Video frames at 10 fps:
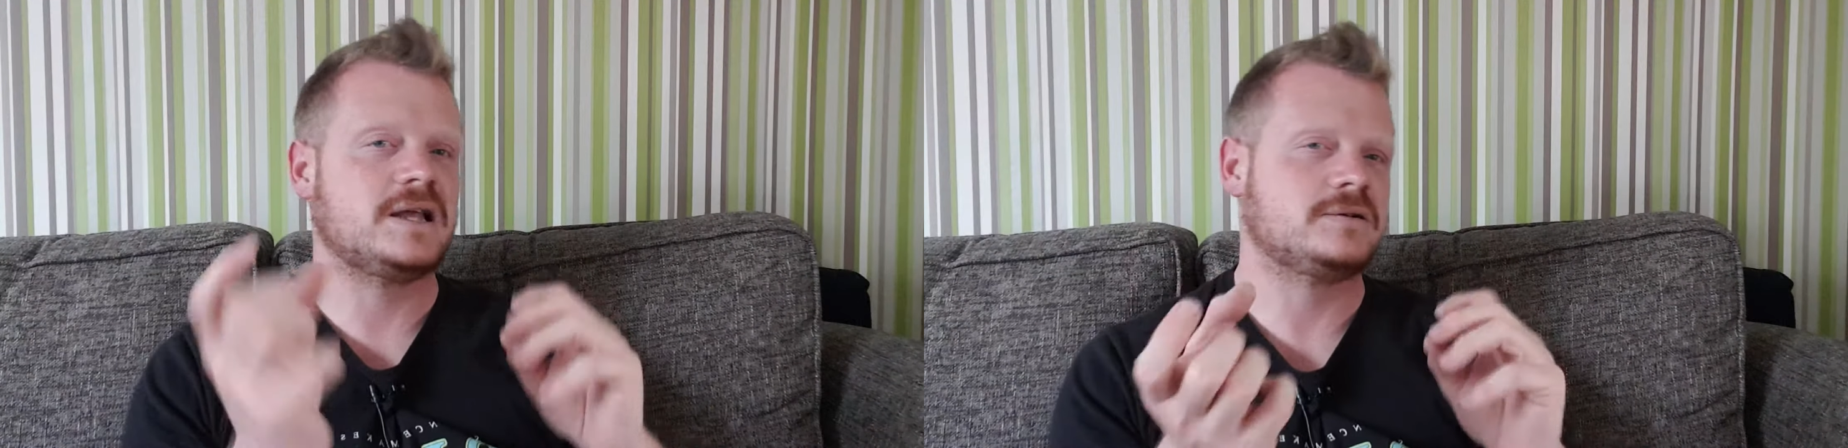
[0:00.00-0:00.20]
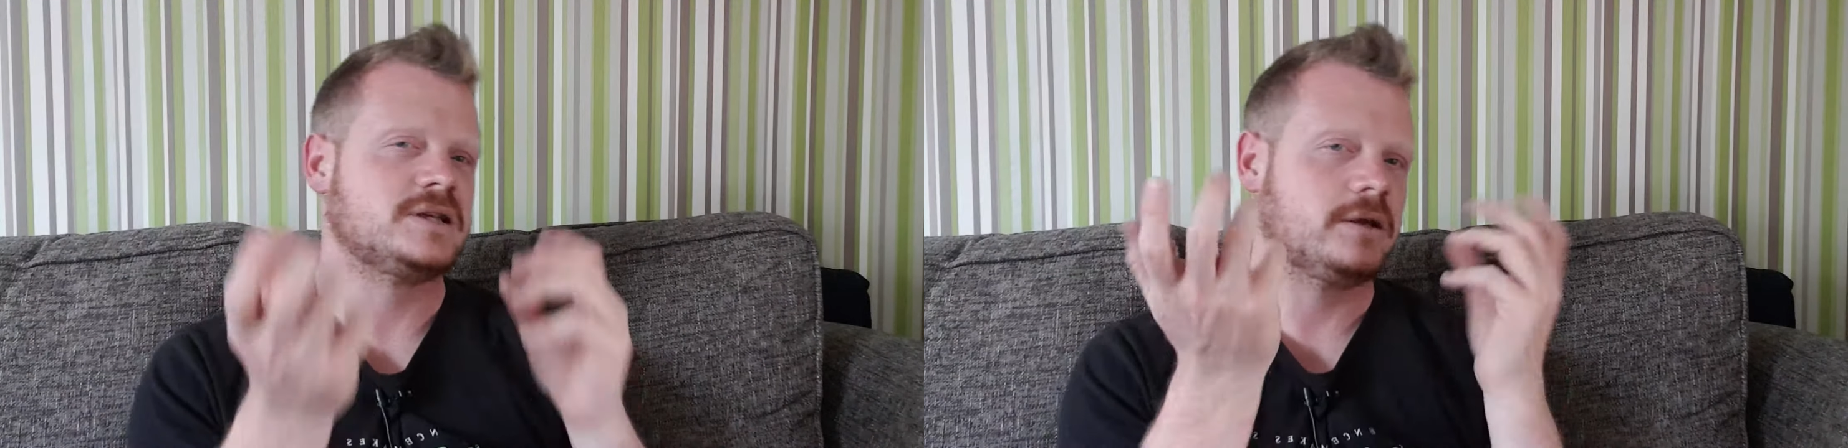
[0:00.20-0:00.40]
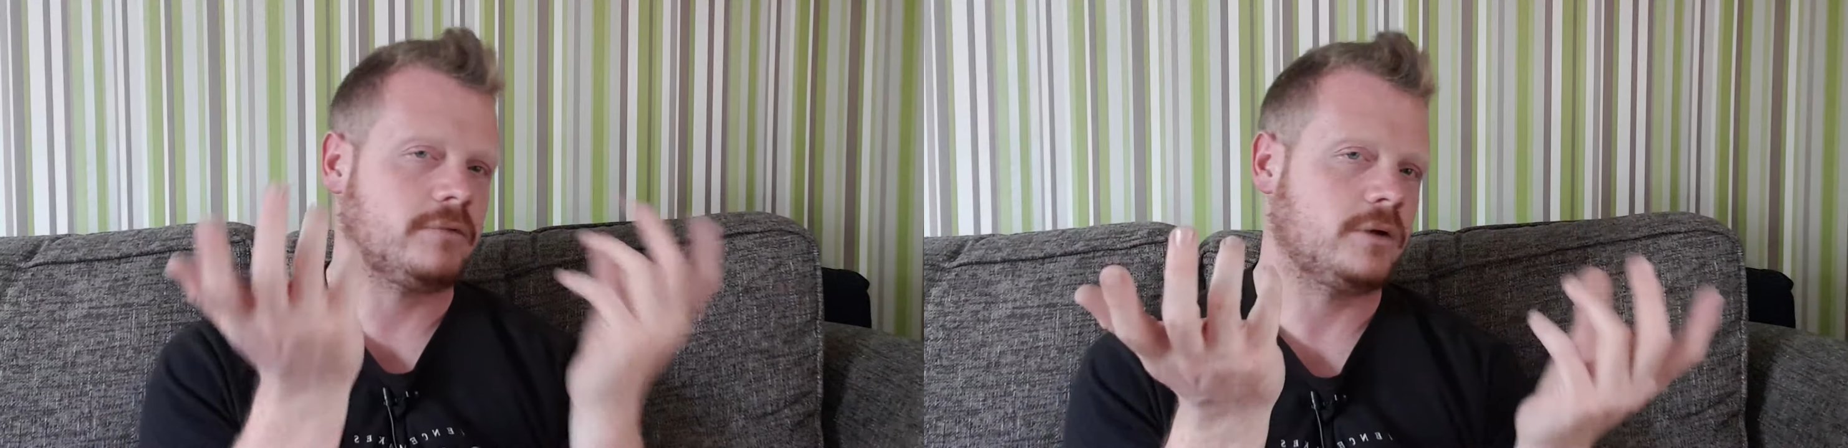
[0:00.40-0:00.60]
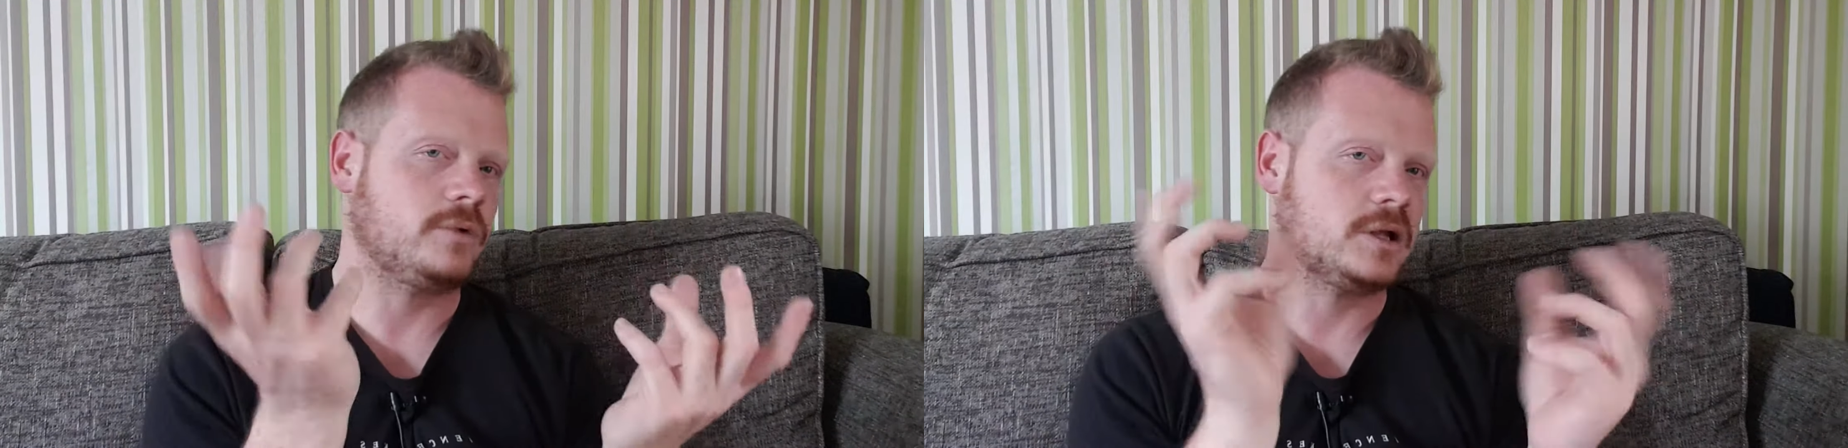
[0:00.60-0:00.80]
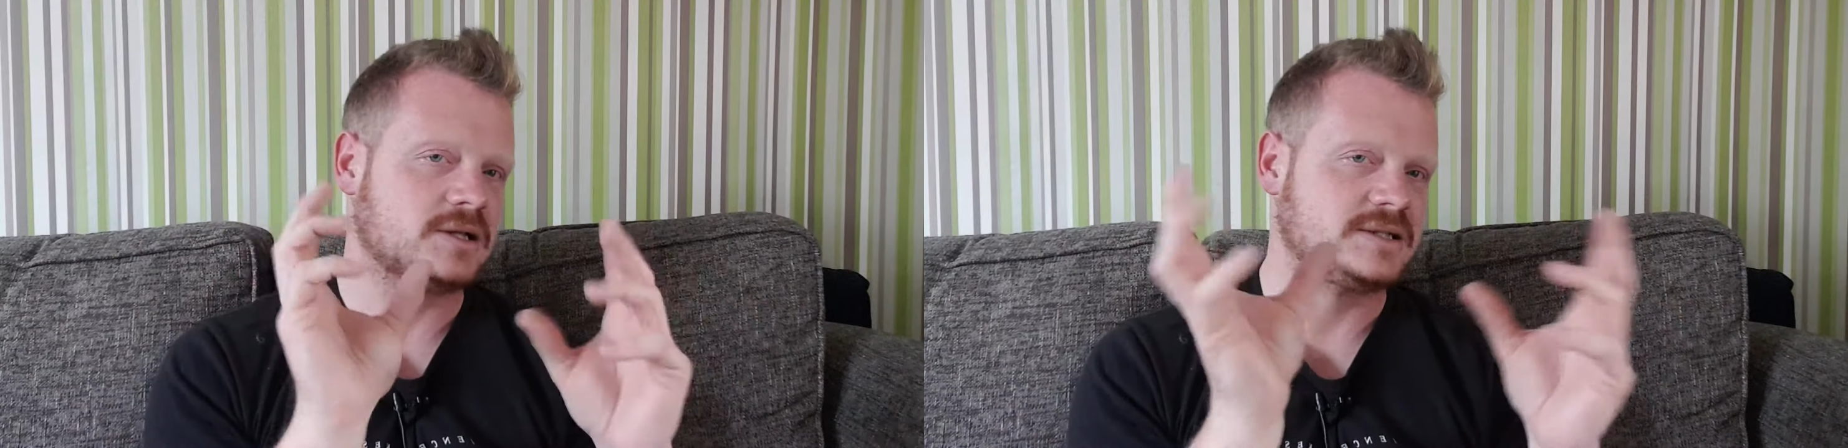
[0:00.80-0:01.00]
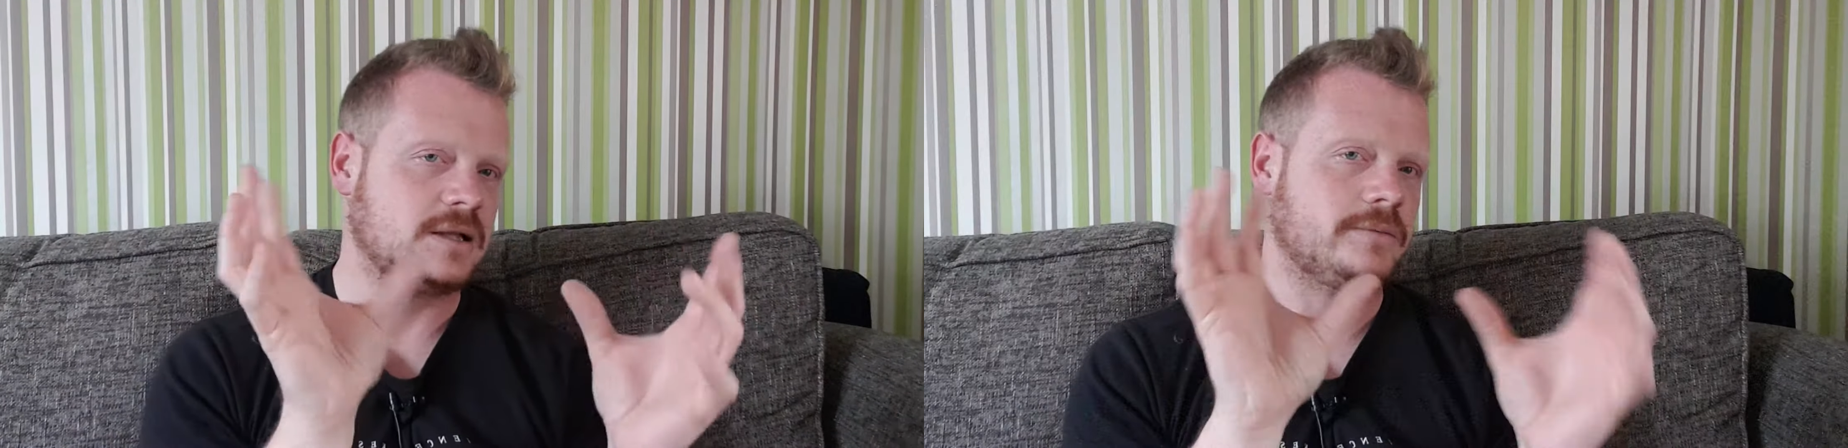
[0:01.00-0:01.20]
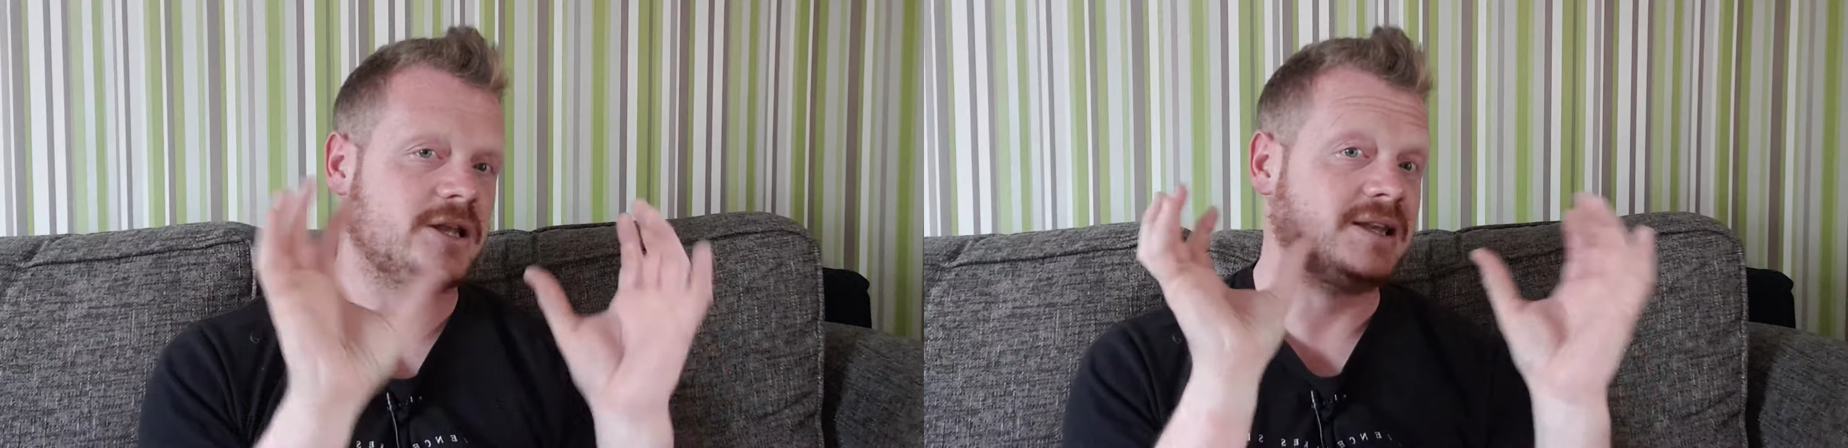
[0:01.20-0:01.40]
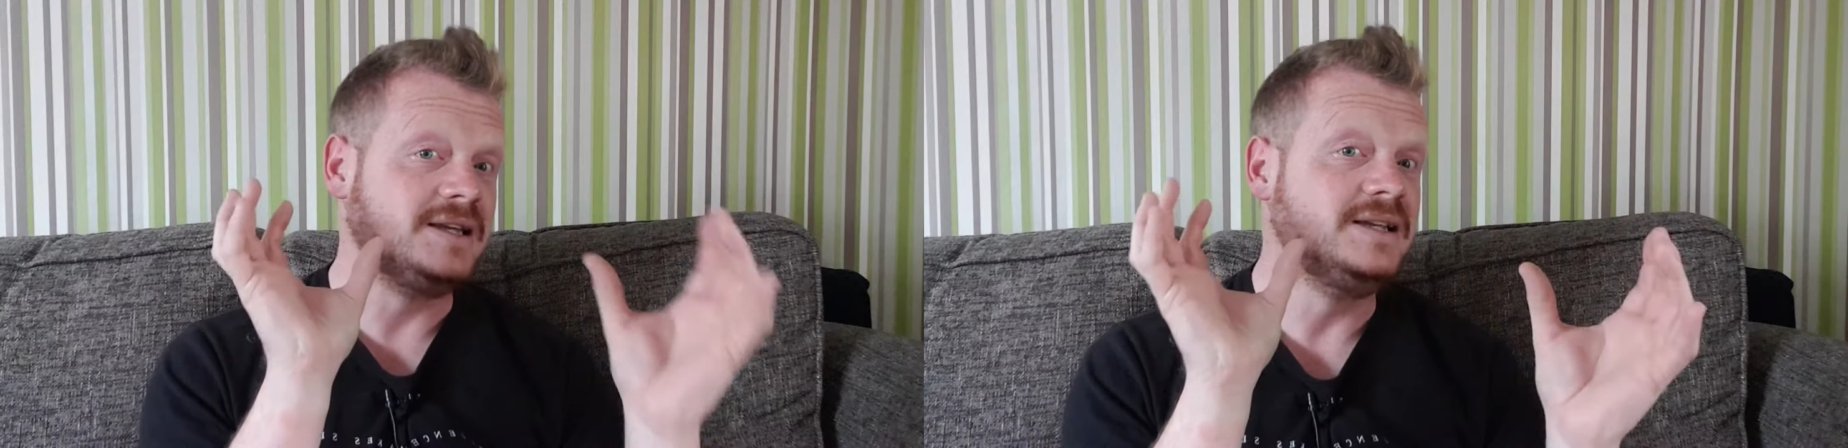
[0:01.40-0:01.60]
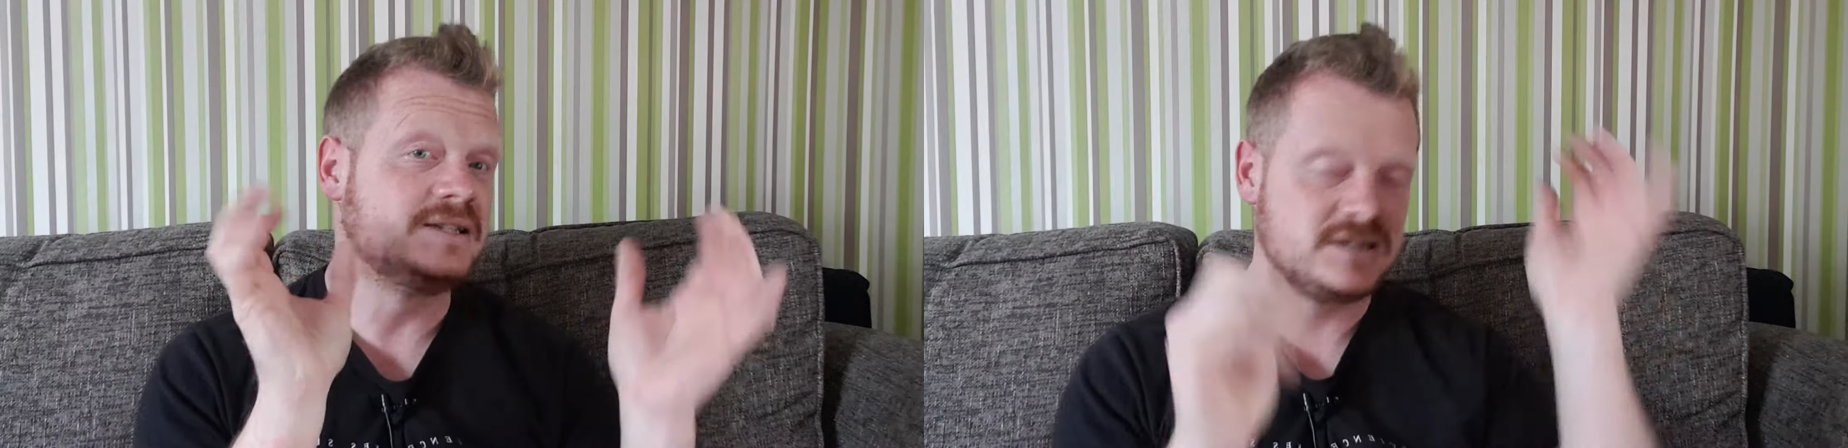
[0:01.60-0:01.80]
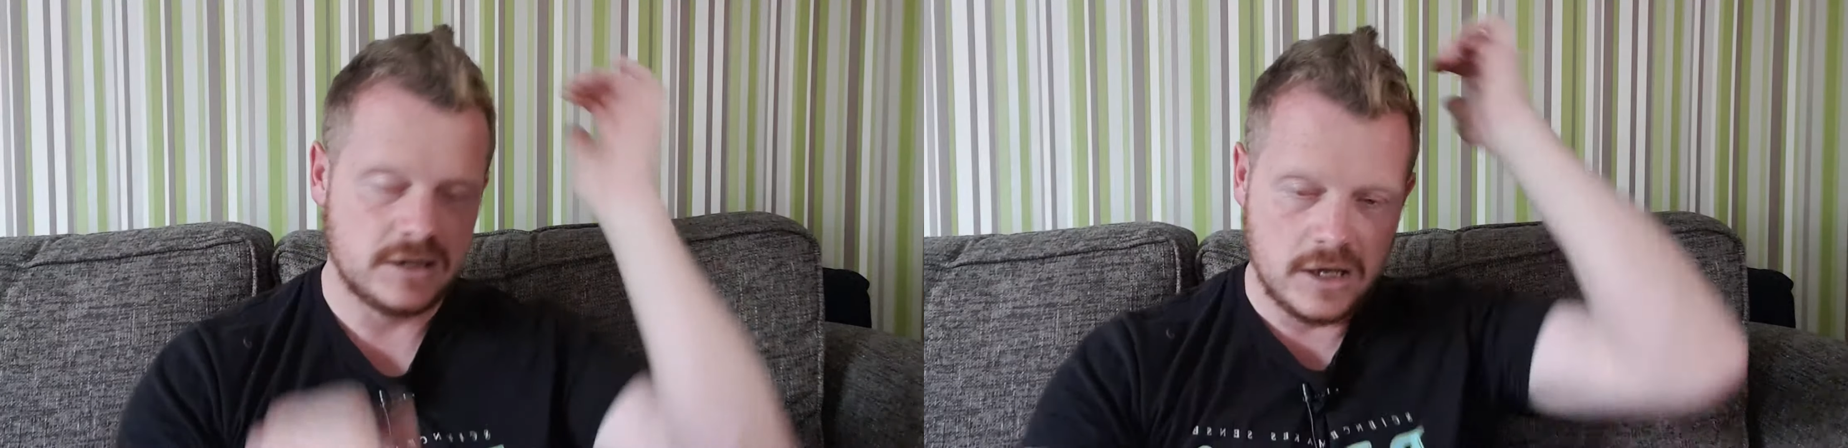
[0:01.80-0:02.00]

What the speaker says: I was thinking, right, well, I can sell them at least